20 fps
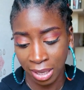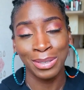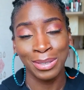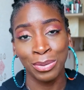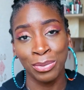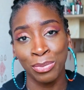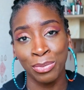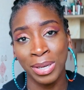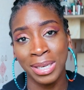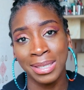
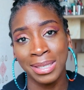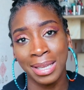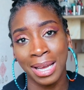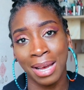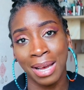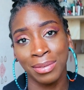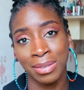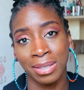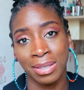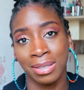the weeks
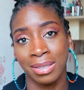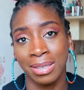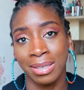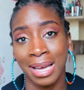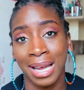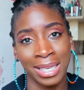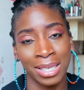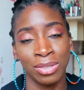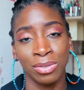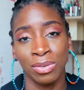after I
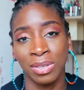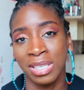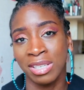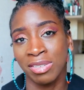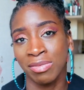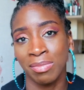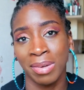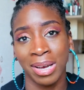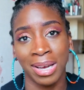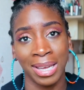tend to
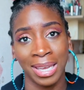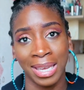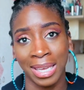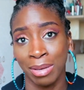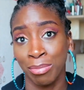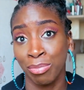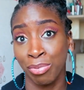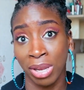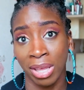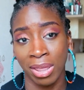leave my
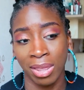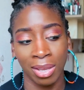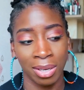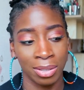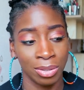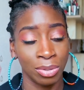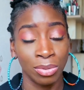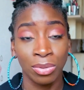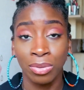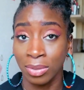hair break.
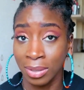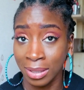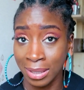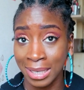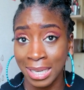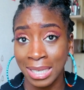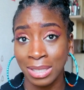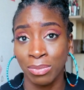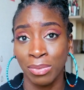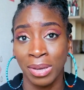So
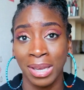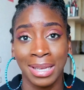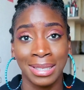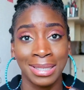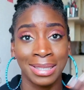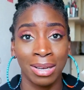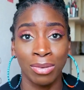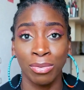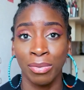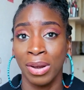that's where I
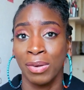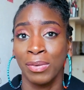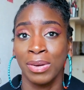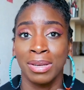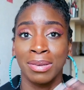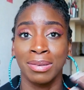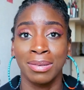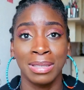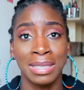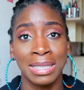start wearing